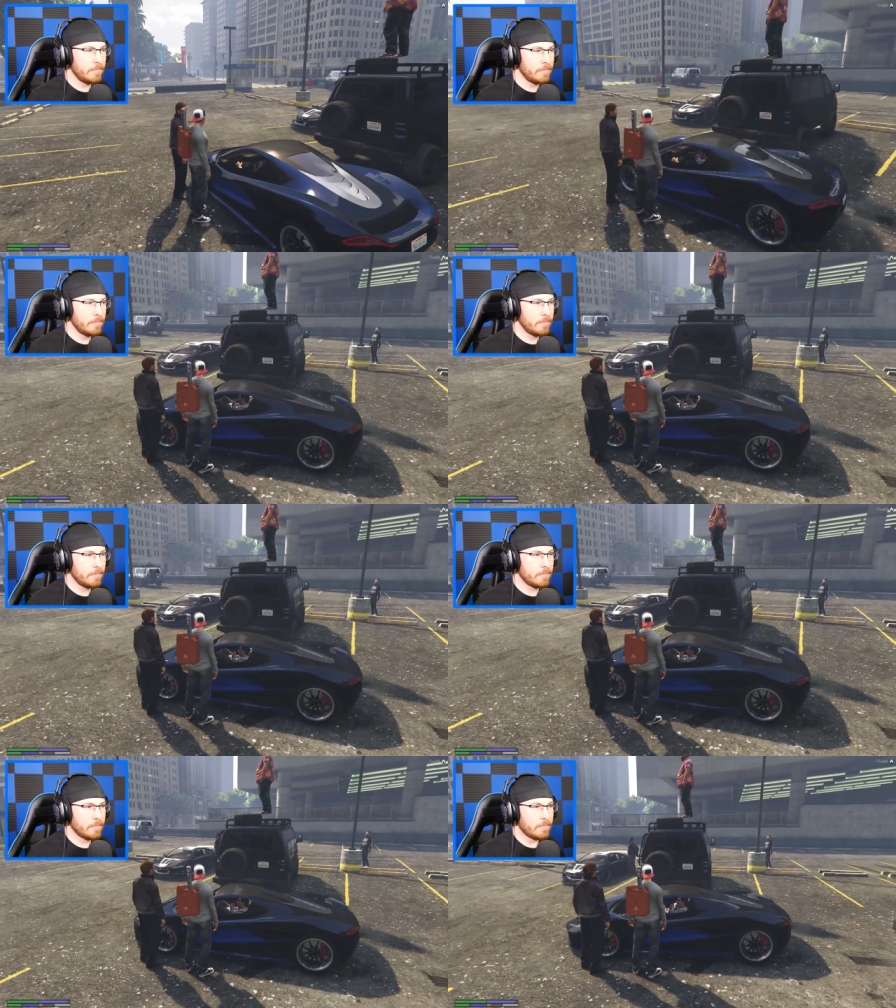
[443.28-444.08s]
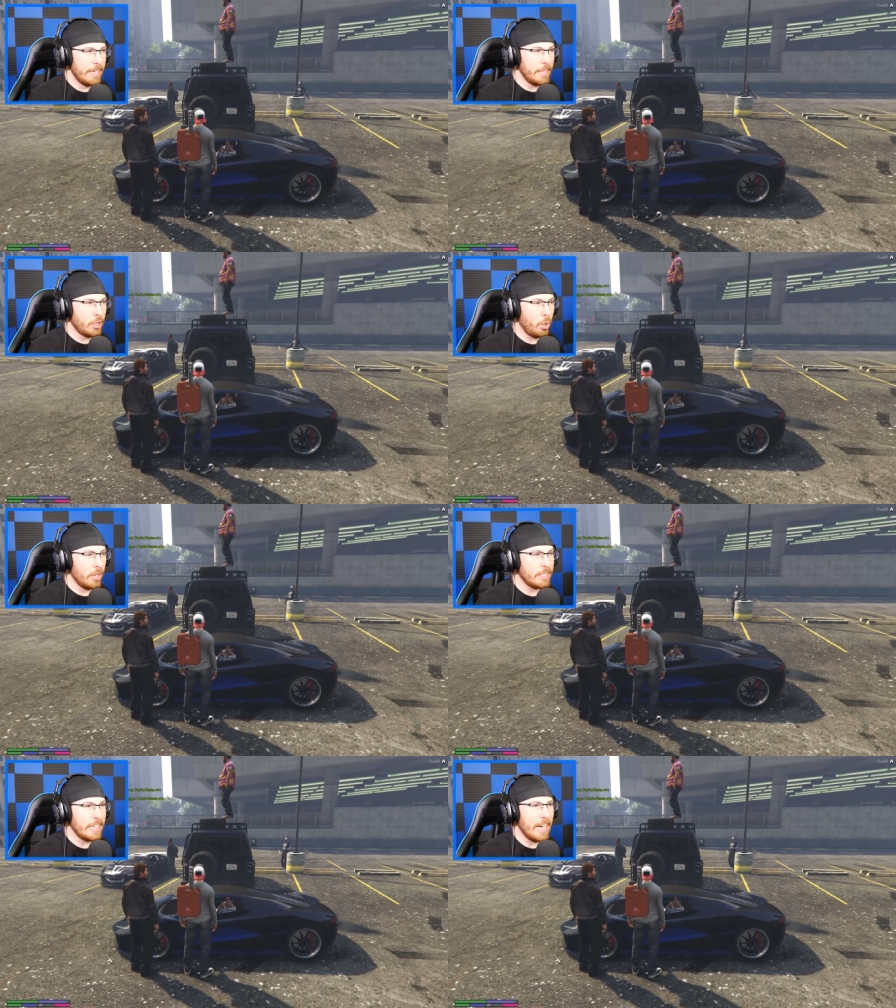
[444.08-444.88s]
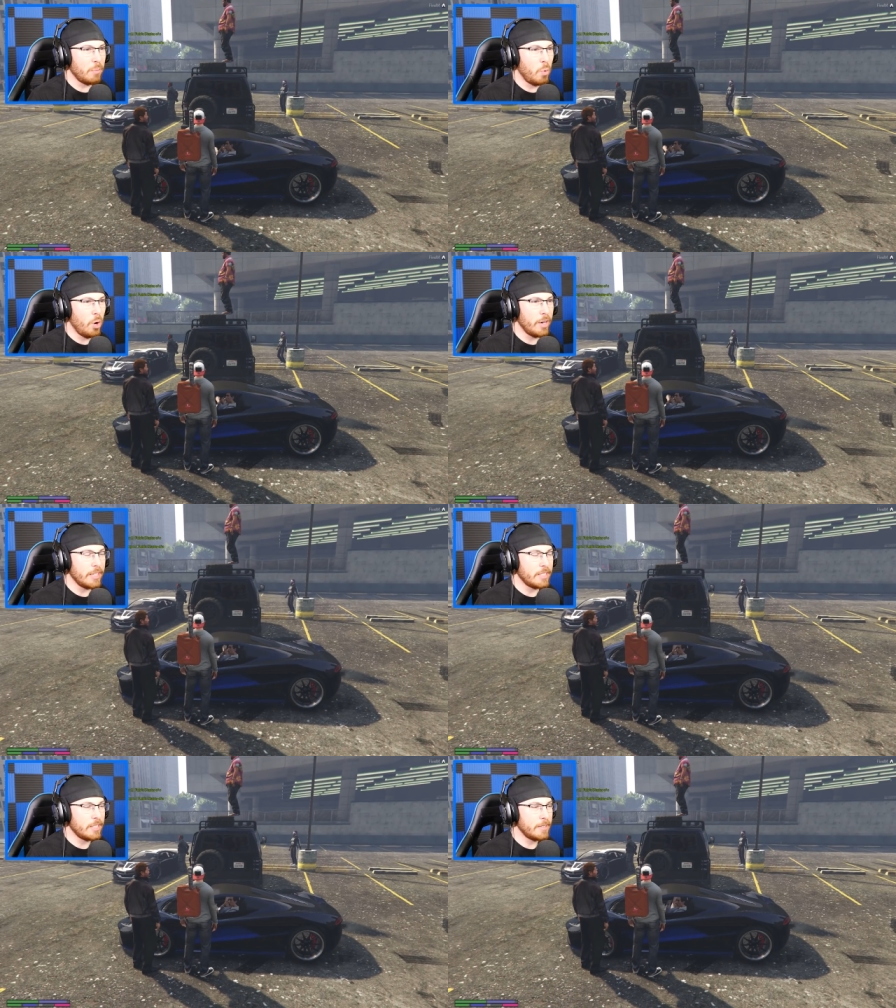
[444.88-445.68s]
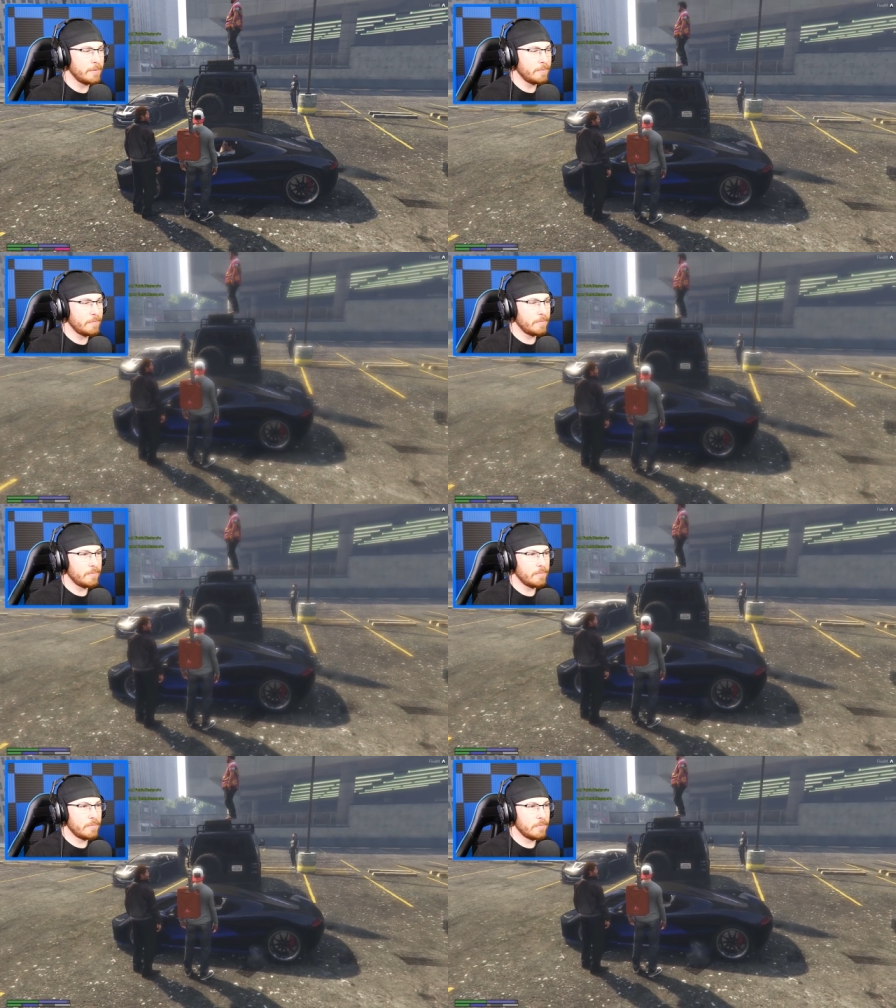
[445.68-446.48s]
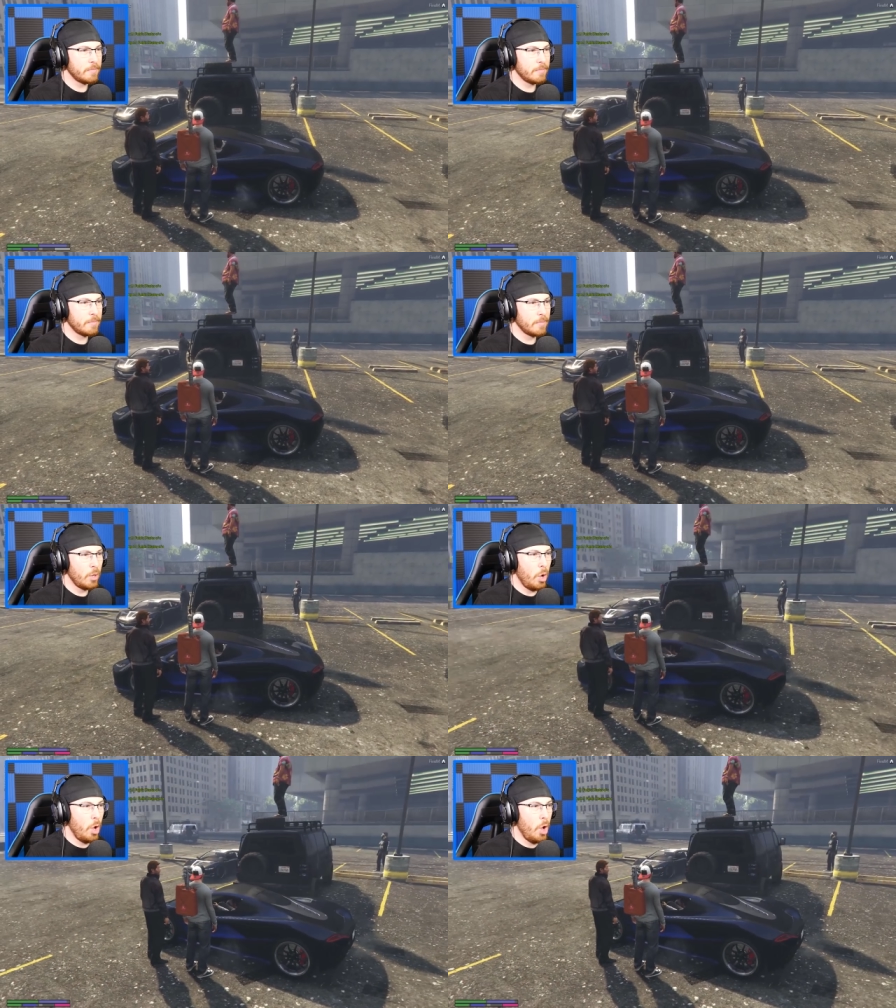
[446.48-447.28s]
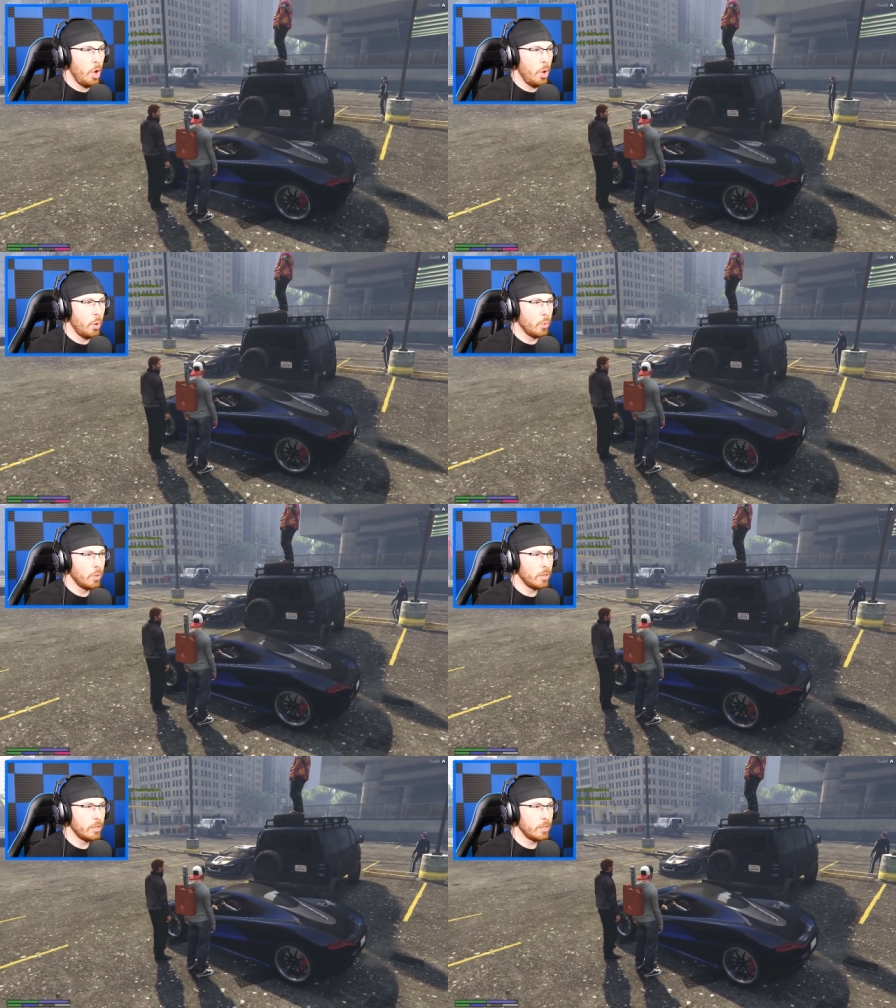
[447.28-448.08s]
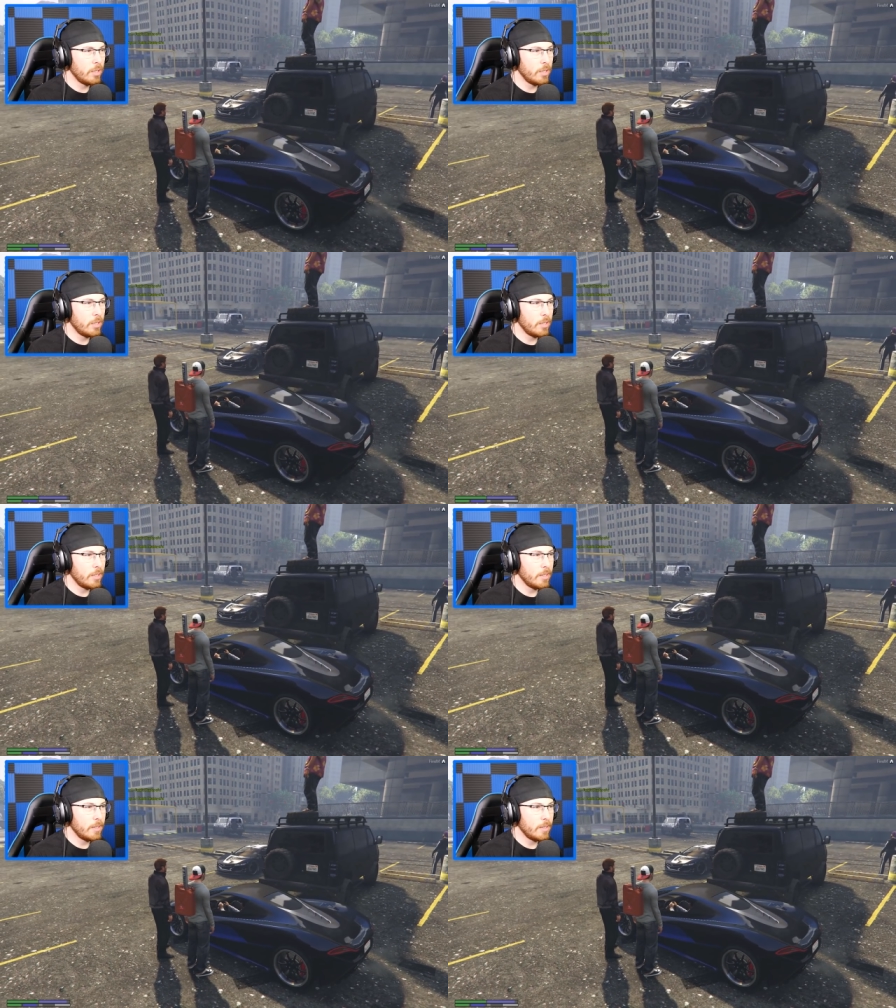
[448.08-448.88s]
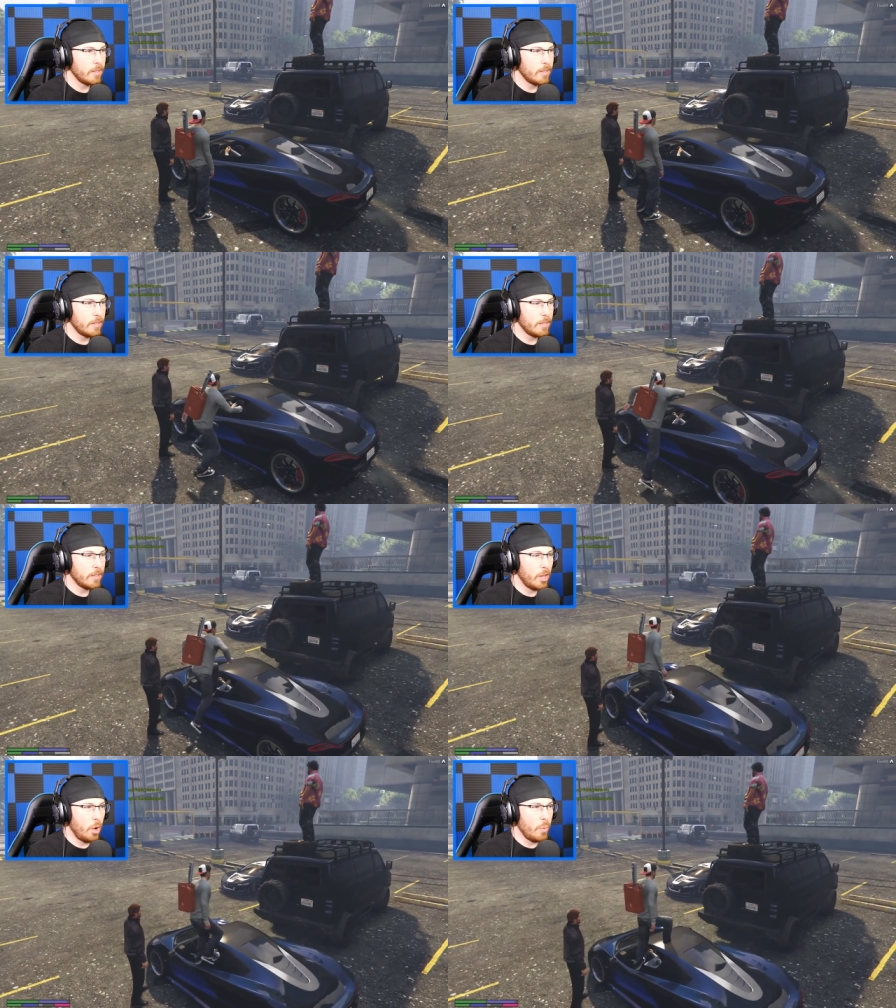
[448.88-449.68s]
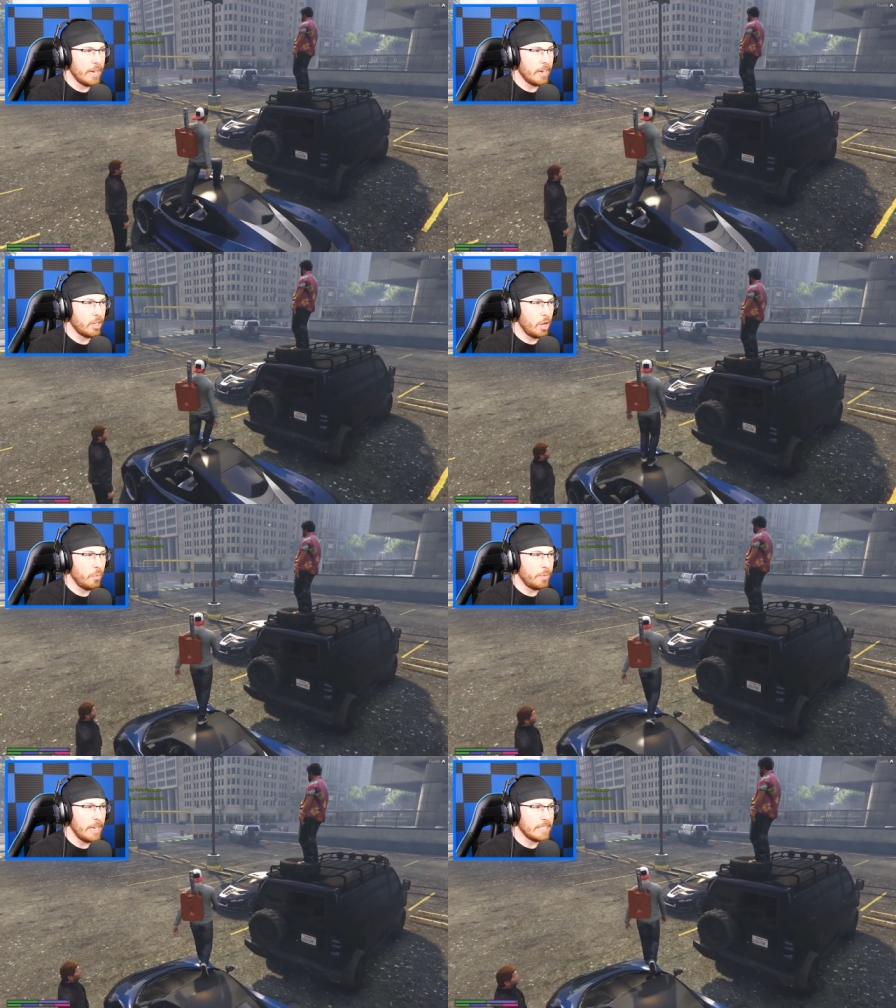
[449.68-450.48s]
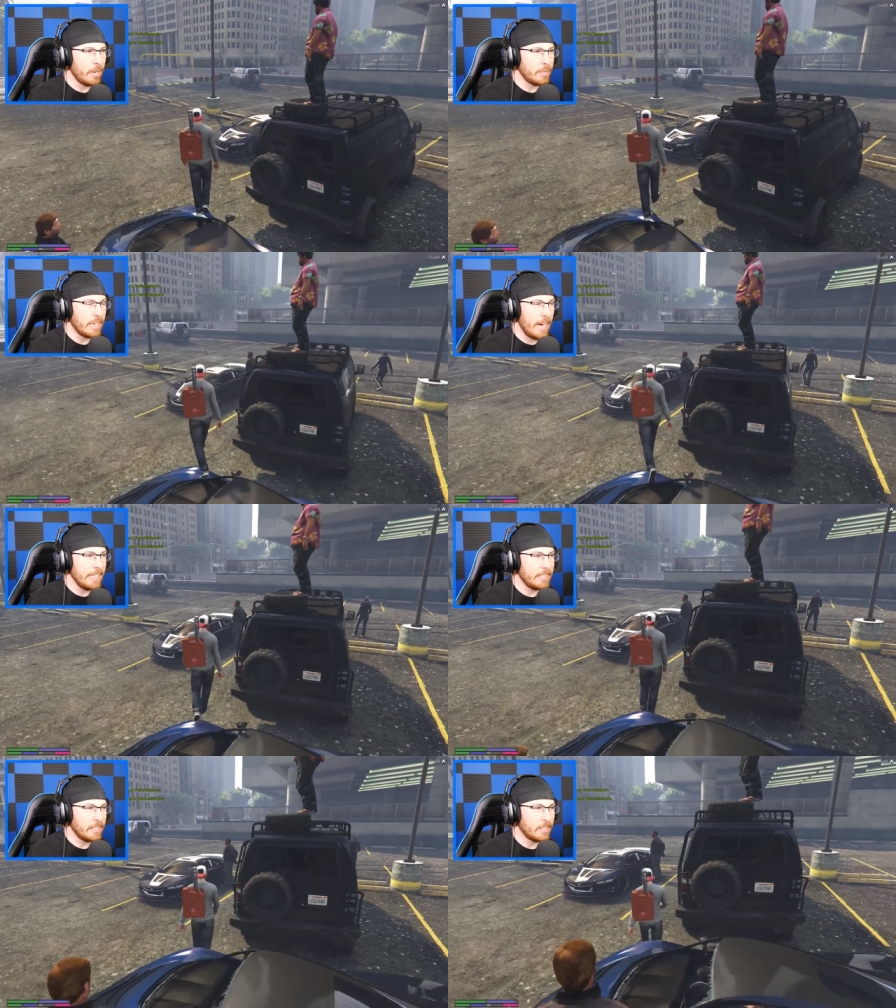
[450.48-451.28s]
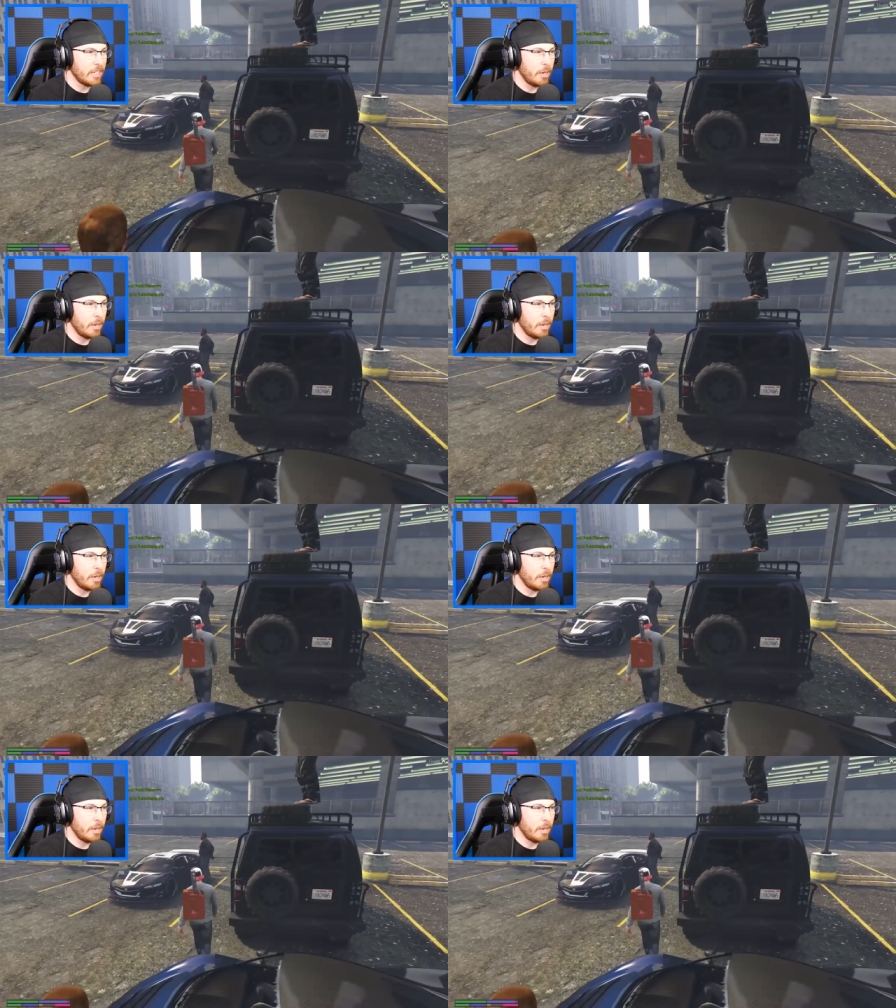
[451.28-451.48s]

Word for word: sound like it. He told us he had warrants. Okay, well, Oh, oh shit! Holy shit! Oh, we gotta go. That sounds like ISIS is